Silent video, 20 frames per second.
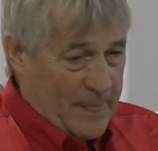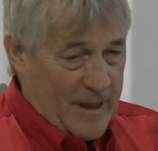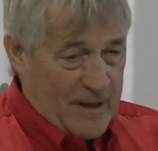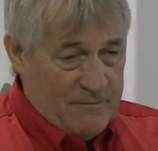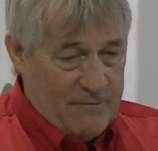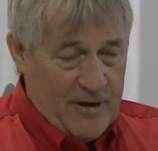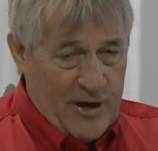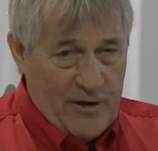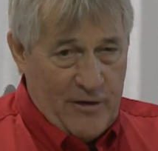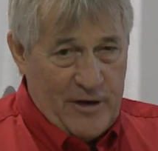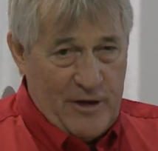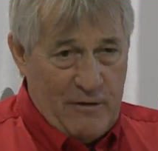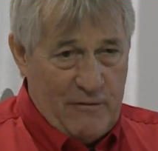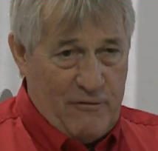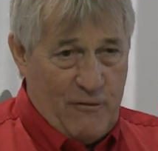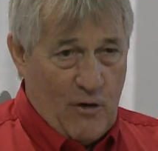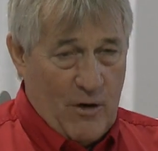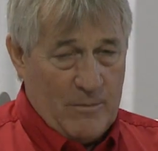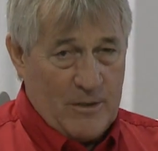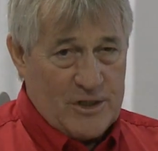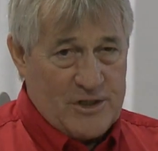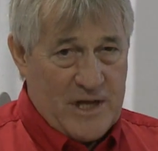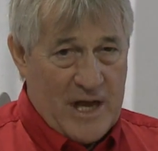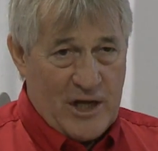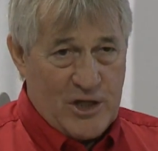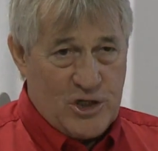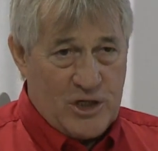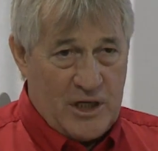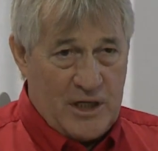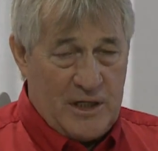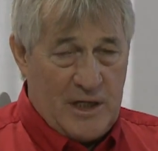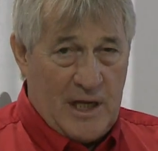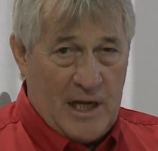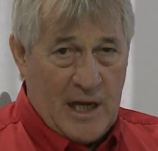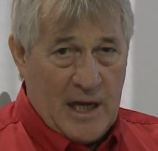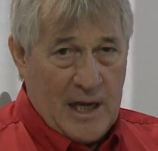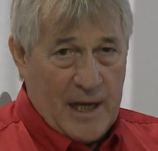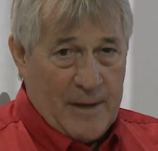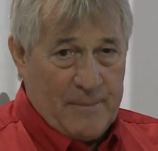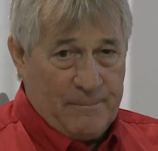Very informal
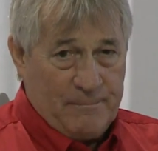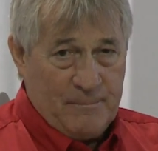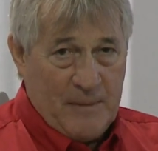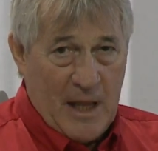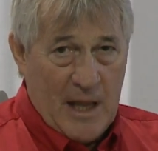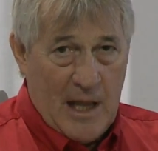session.